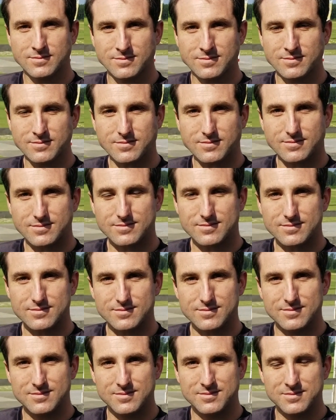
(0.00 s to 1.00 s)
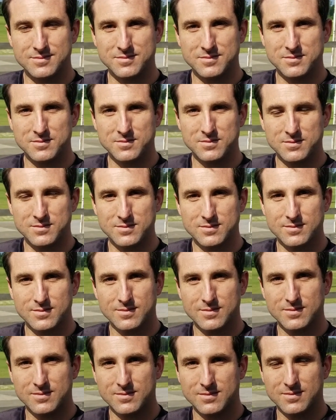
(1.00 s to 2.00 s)
BK in
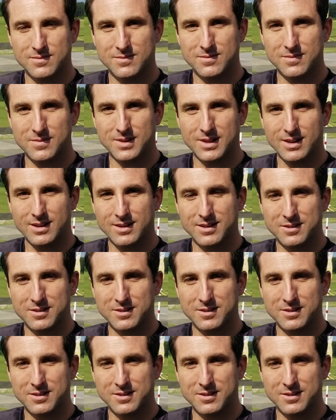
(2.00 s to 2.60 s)
2009,